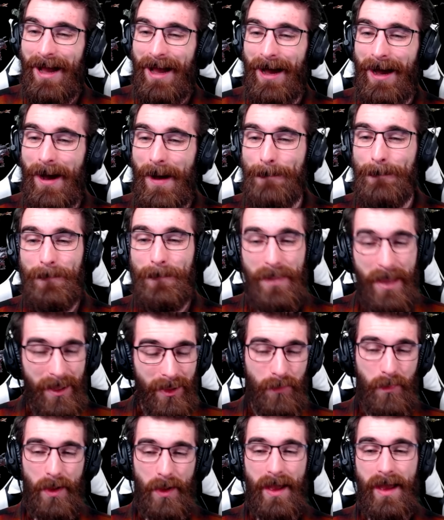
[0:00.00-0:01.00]

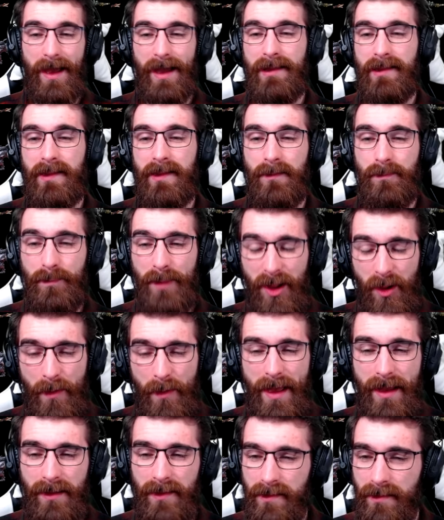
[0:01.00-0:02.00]

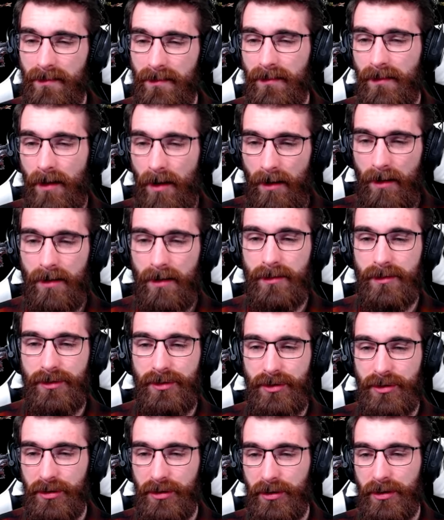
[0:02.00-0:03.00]
Bellowbacks are
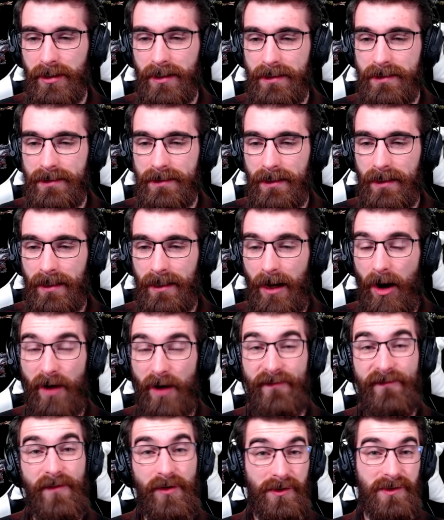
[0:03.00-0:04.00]
good. Our
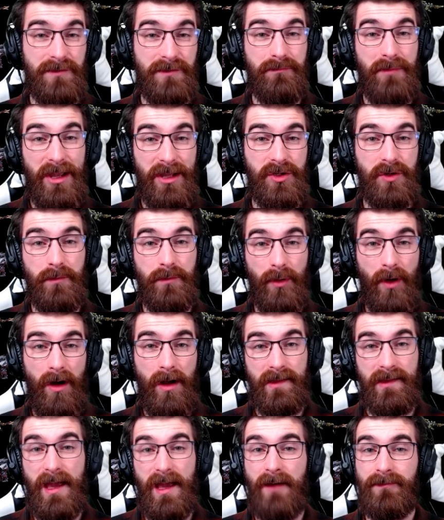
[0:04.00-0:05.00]
first major
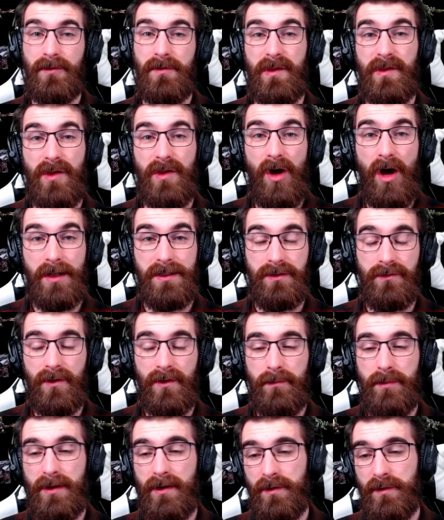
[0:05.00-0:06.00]
boss after the
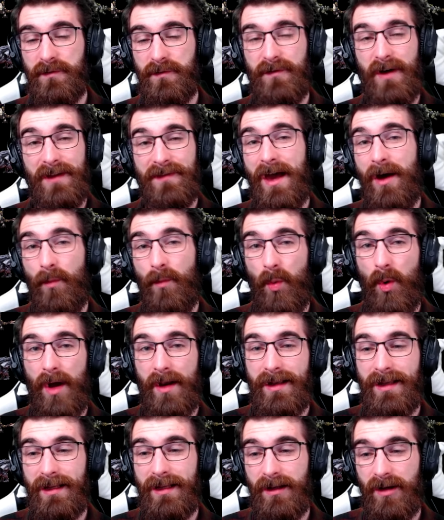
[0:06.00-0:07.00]
Sawtooth, because you fight that
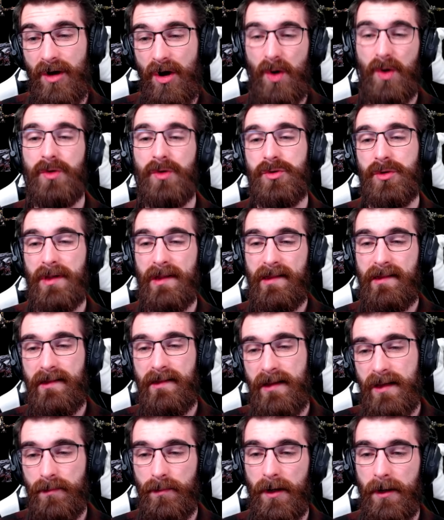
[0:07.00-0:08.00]
one in Cauldron
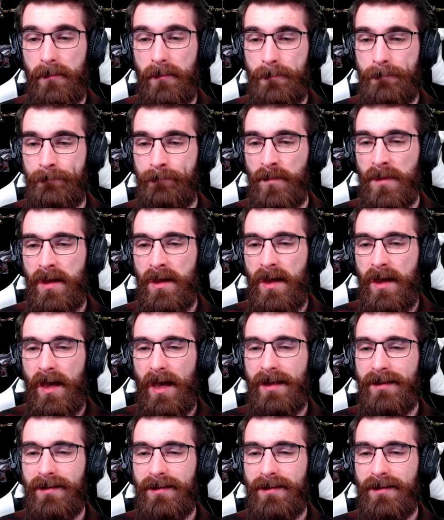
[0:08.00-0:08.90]
Sigma. And